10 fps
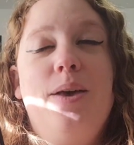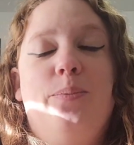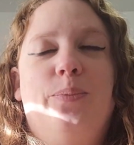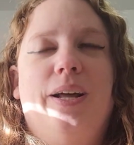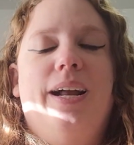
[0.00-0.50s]

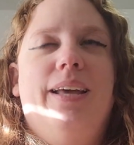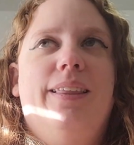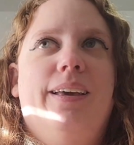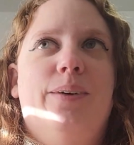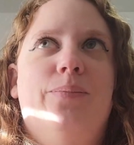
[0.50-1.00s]
But I
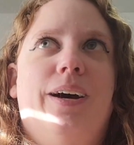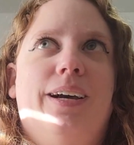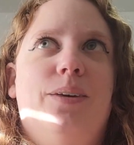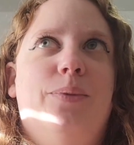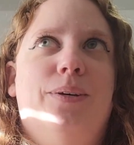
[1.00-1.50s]
think I'm not
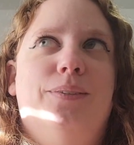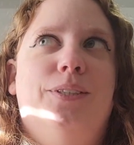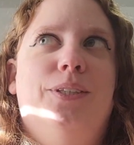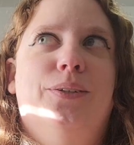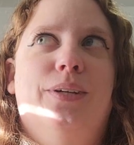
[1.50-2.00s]
going to be able to
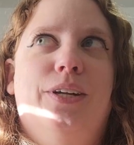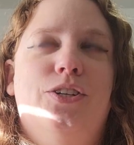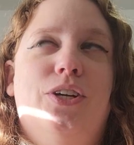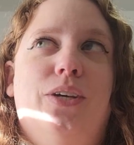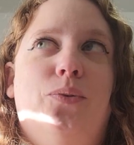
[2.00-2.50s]
do a
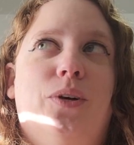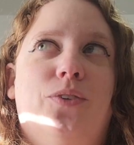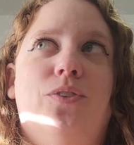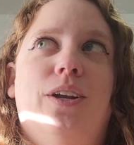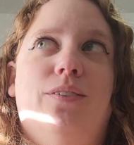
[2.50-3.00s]
January
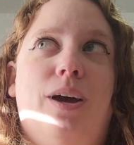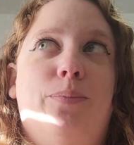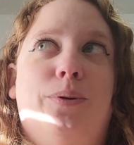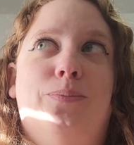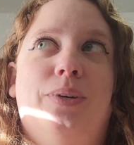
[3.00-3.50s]
reading
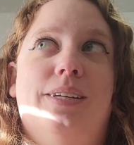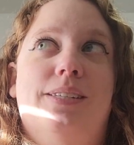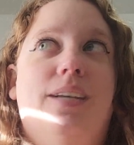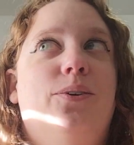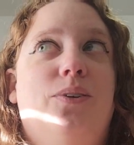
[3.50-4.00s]
wrap-up because
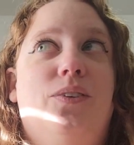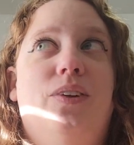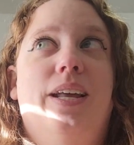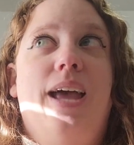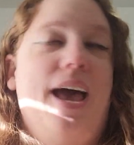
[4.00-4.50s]
I only
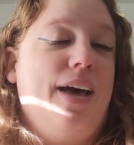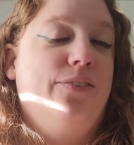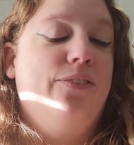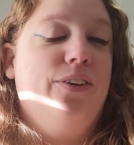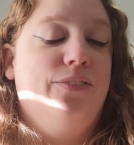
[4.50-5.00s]
read
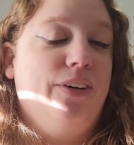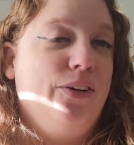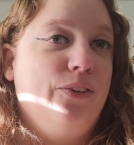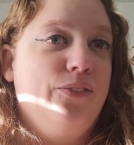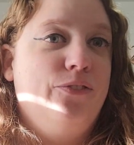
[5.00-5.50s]
half of like
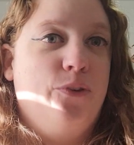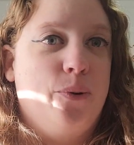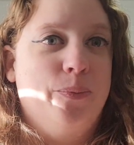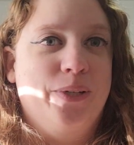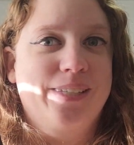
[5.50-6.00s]
4
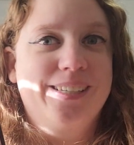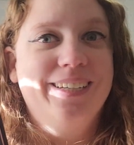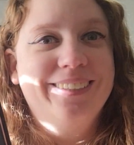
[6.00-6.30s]
books